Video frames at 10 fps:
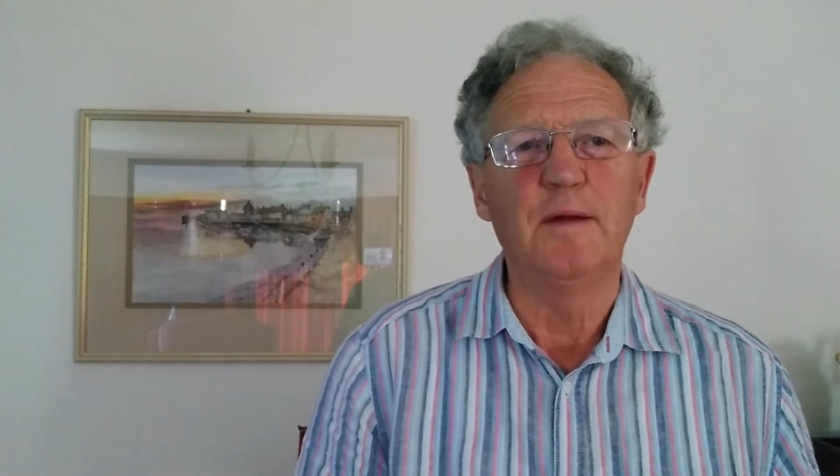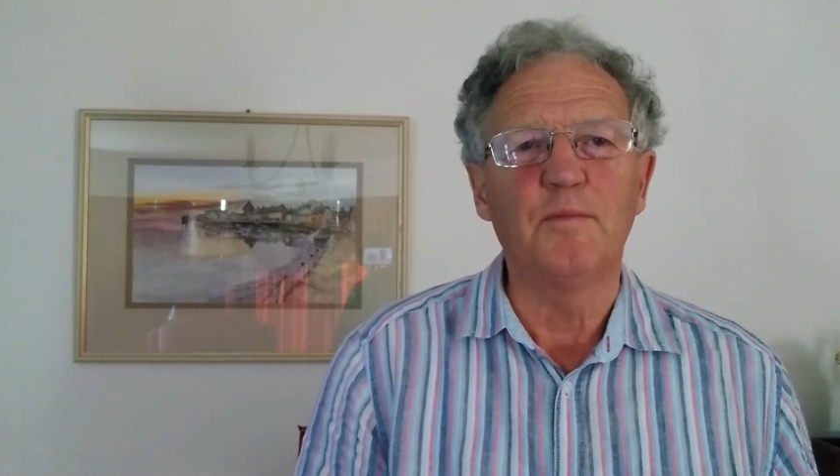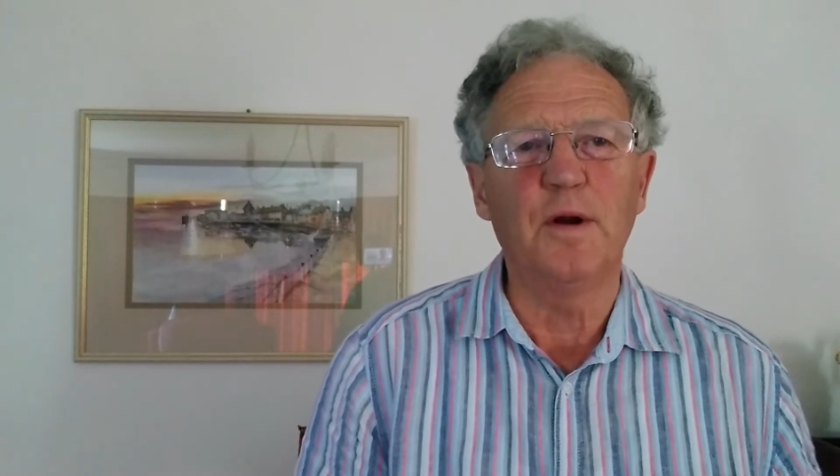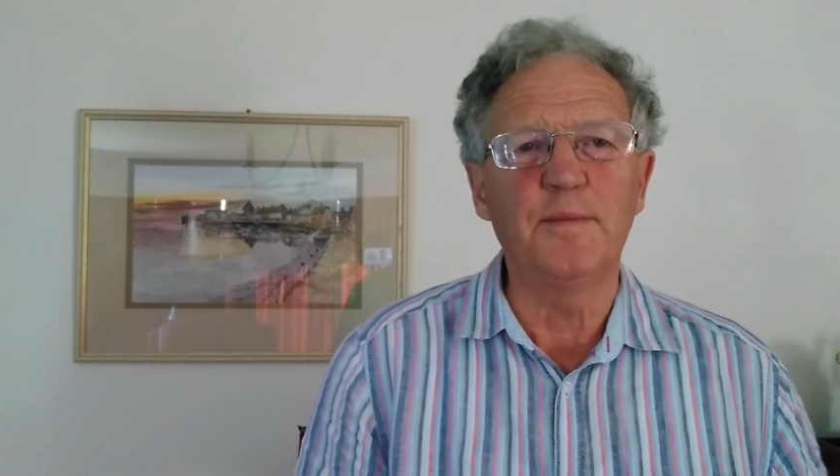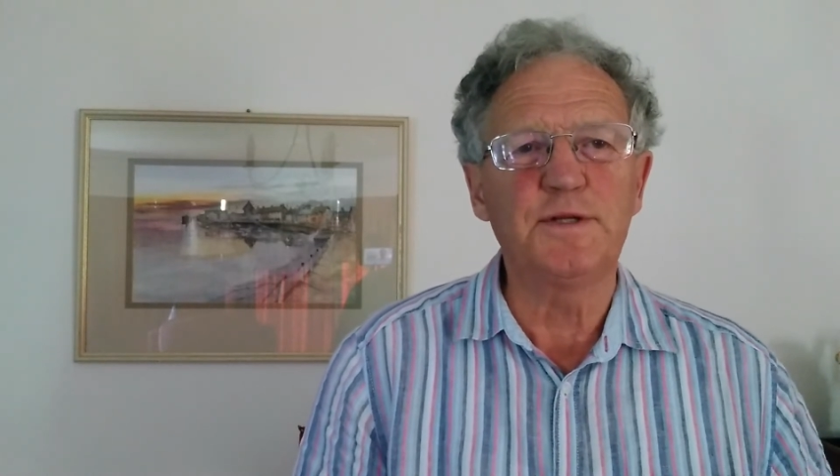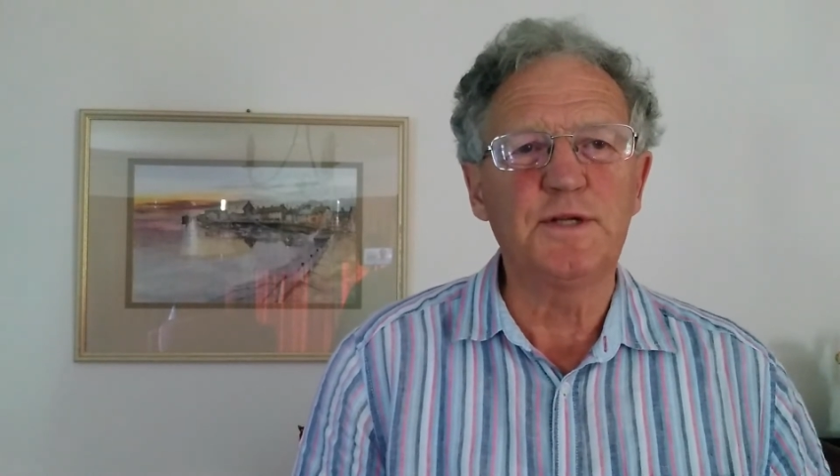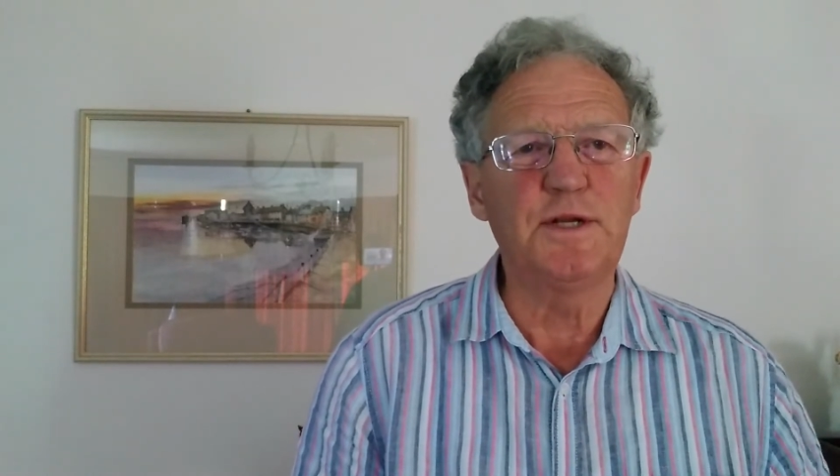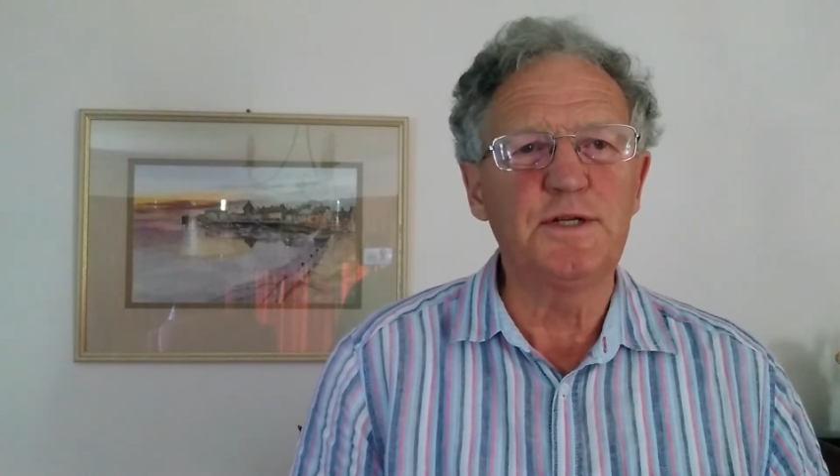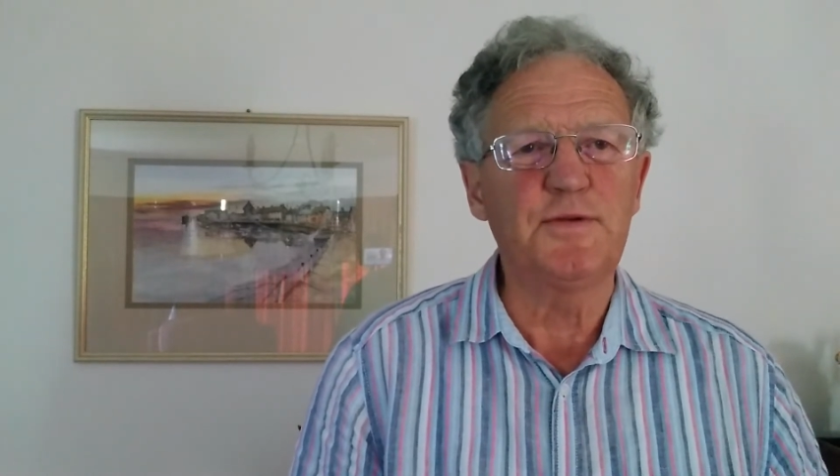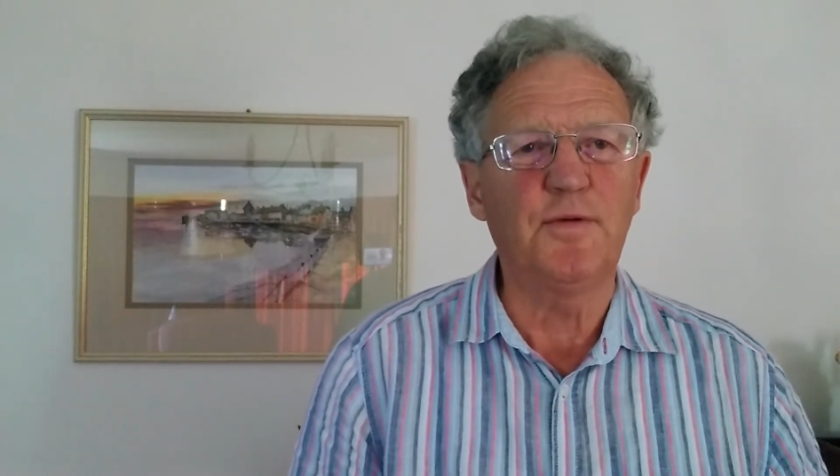
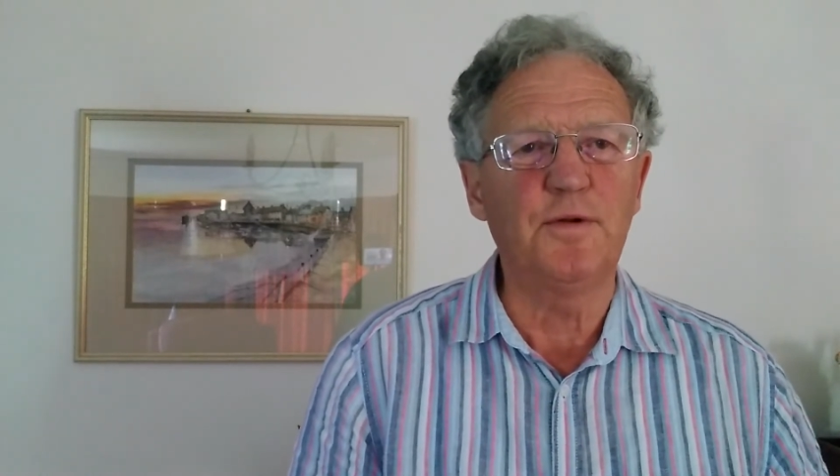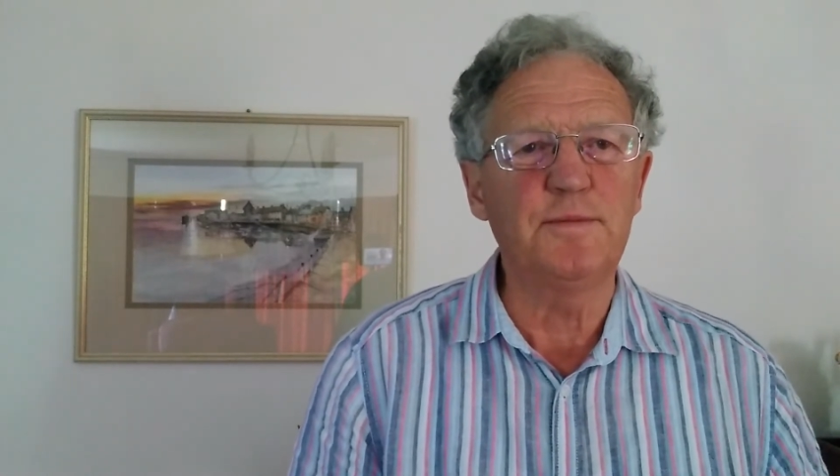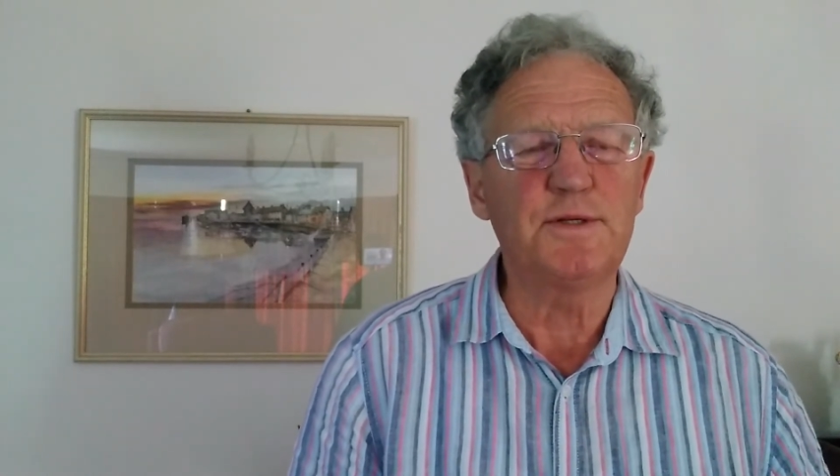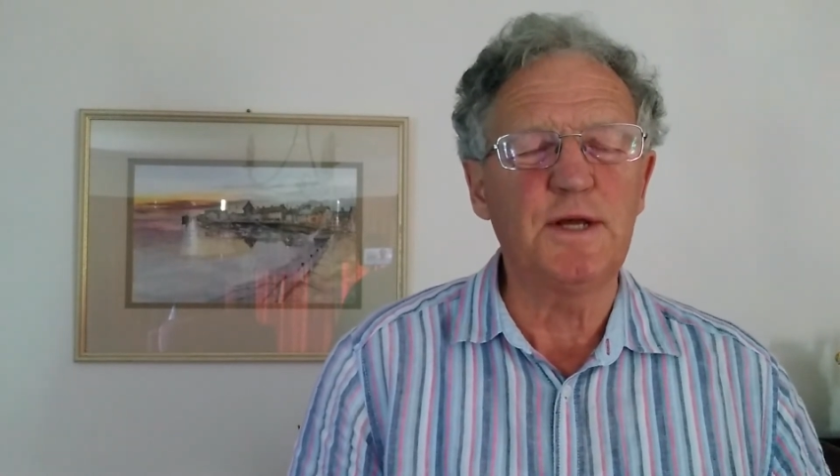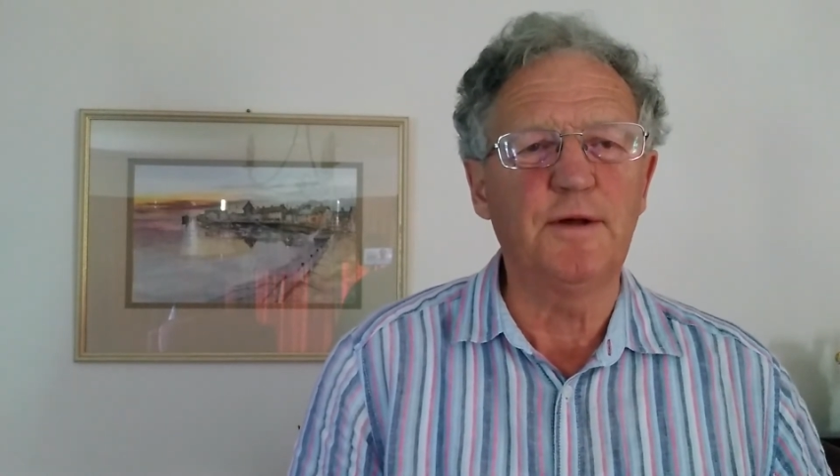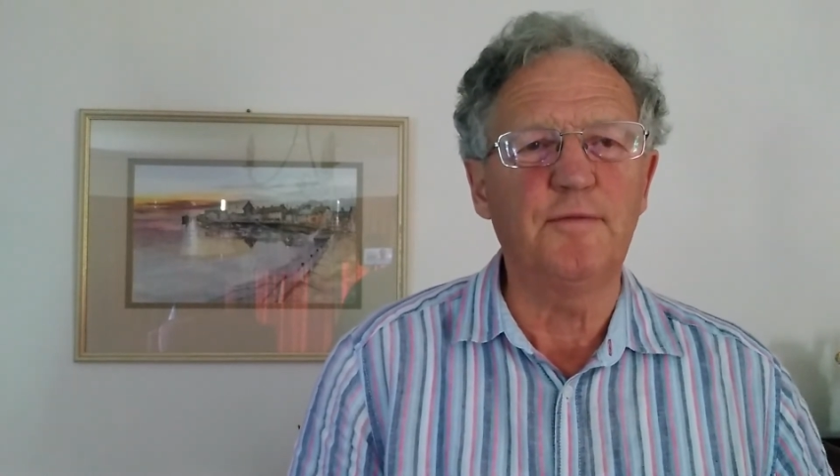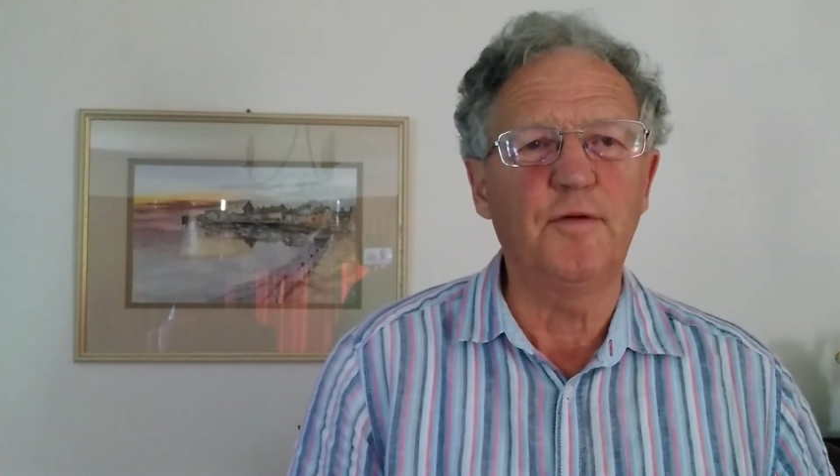Promises for themselves,